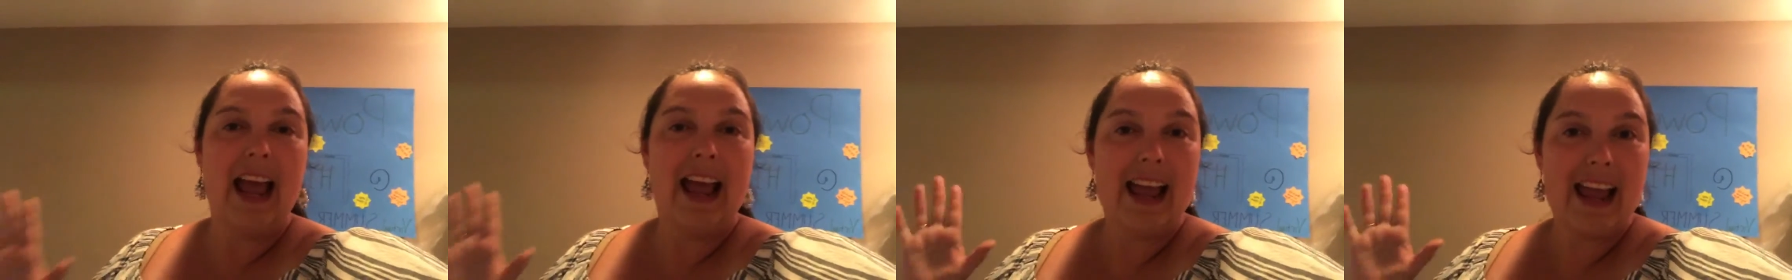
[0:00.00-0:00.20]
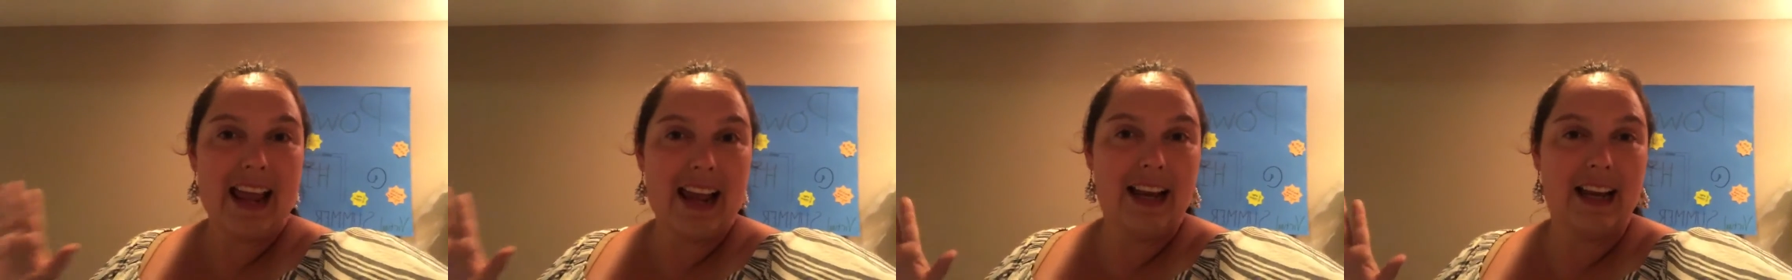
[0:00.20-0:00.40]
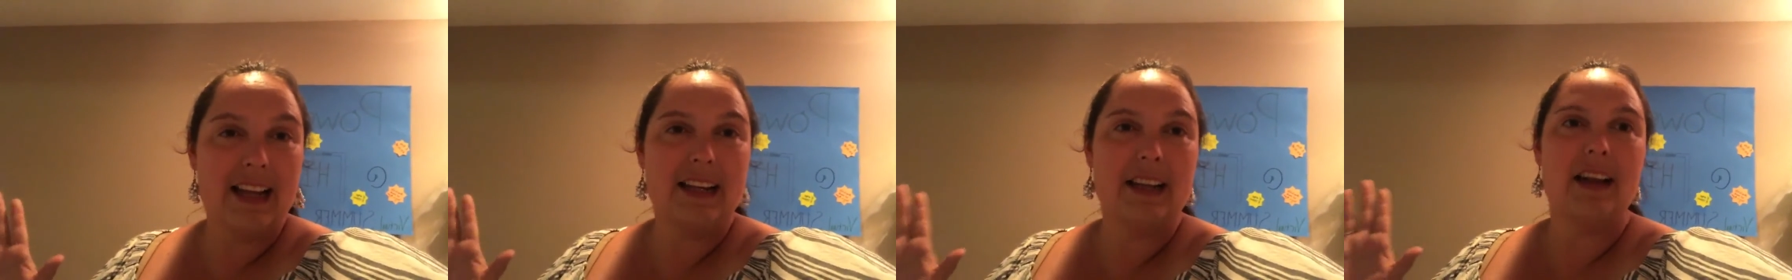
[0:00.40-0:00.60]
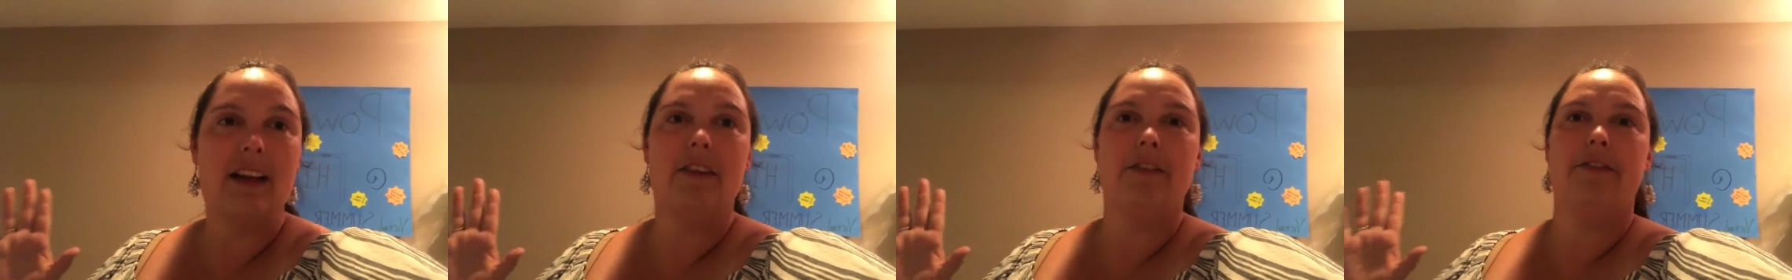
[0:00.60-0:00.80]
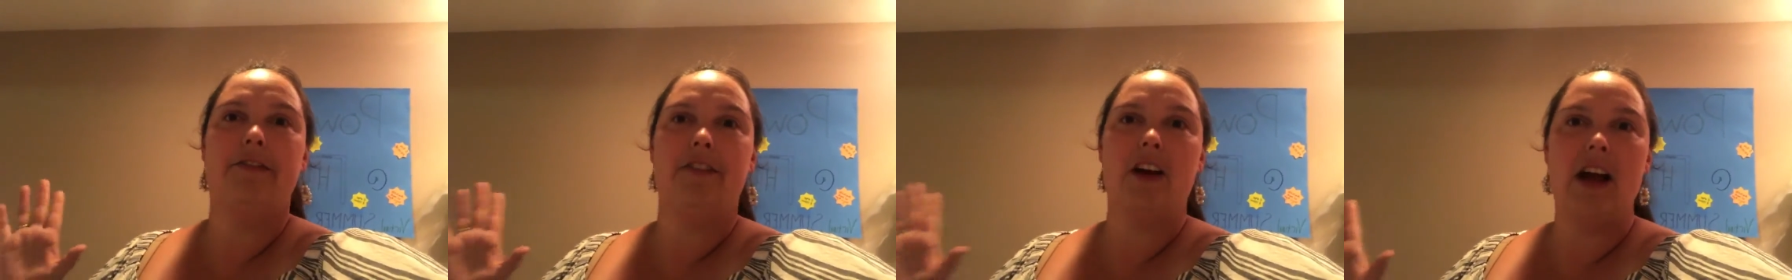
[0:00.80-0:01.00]
and
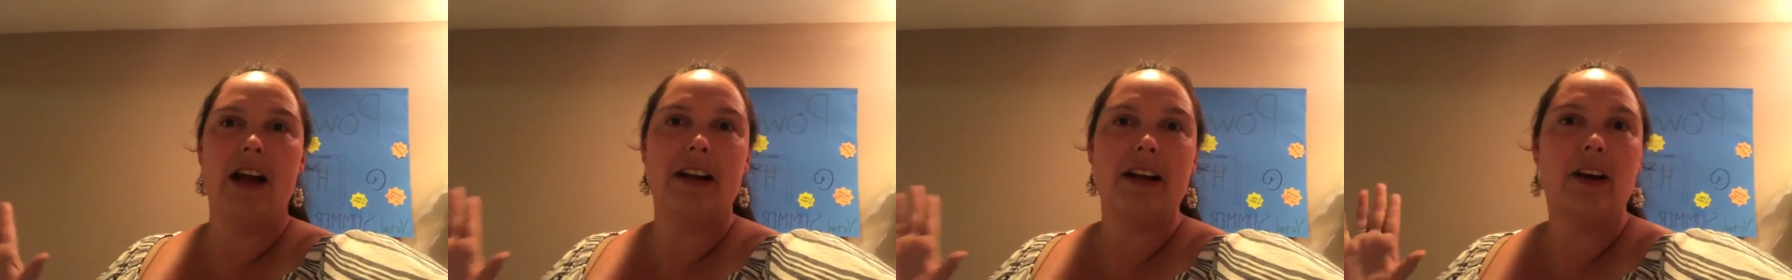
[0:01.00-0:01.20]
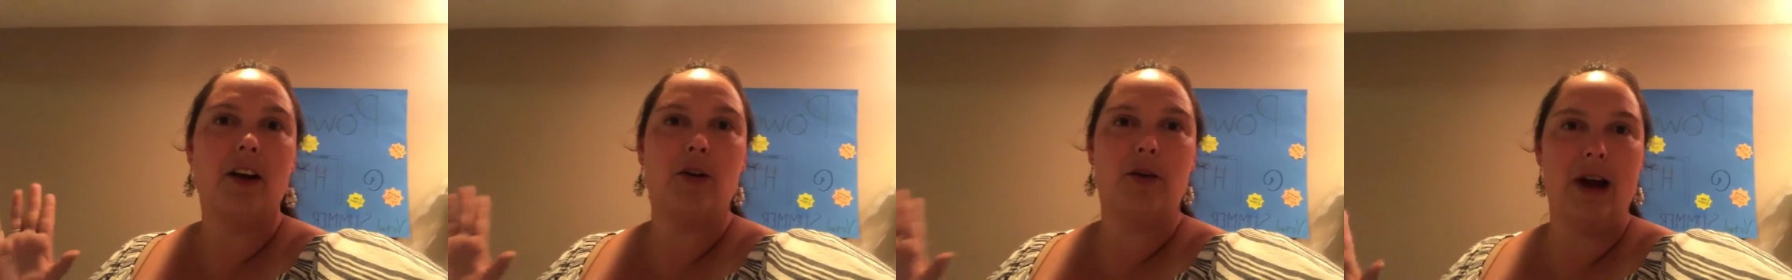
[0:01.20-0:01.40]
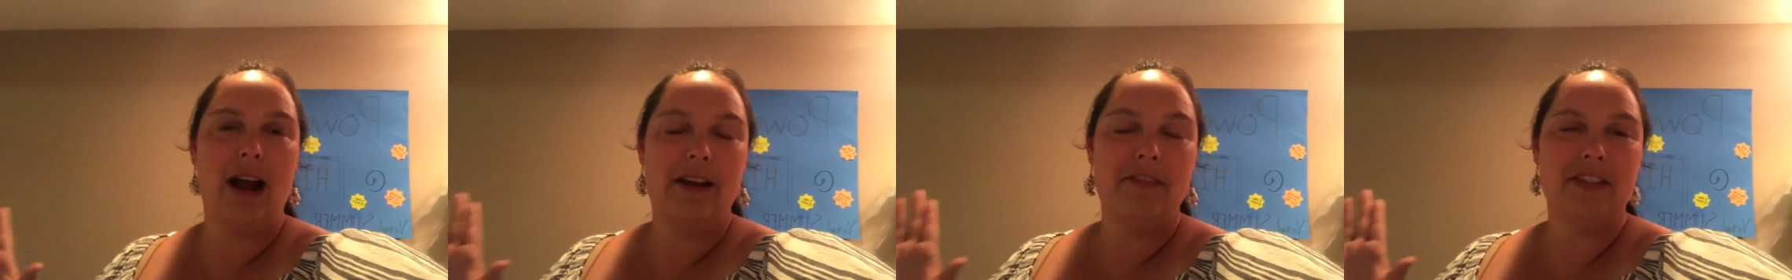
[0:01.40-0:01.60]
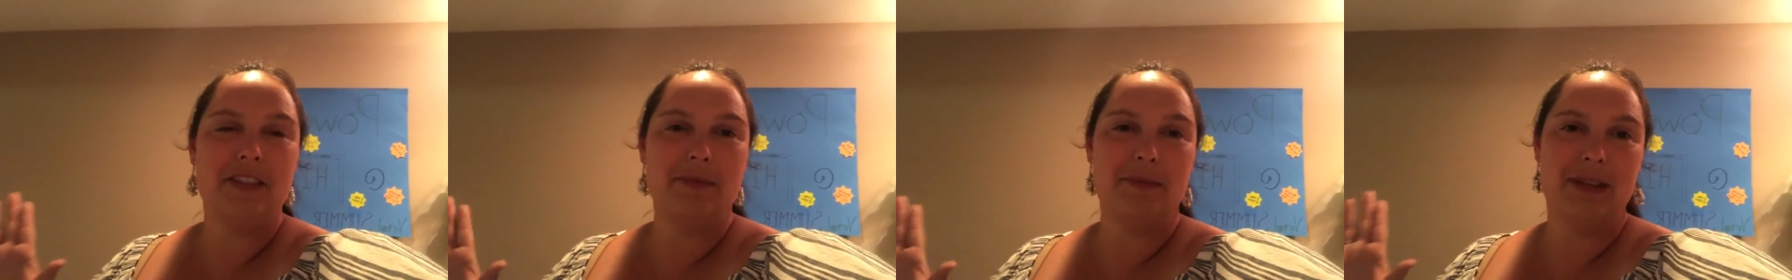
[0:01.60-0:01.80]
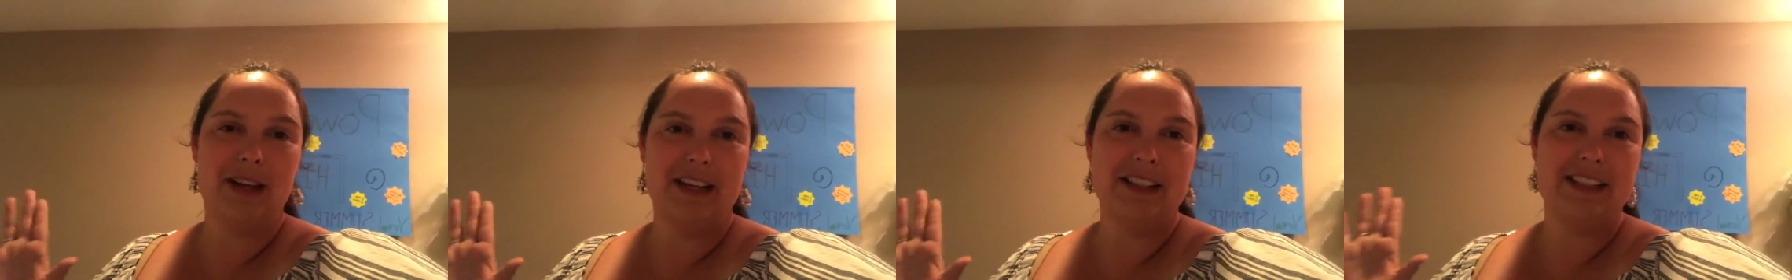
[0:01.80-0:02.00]
fun craft
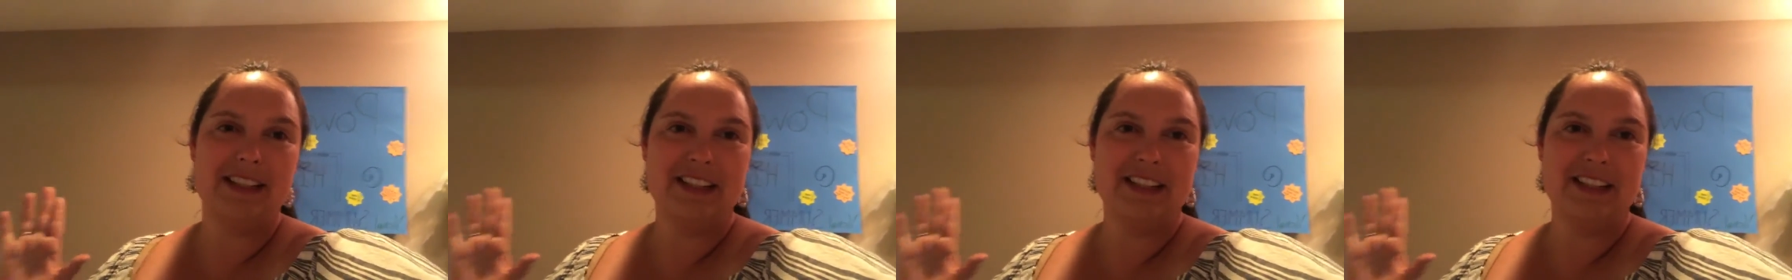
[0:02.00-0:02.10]
supplies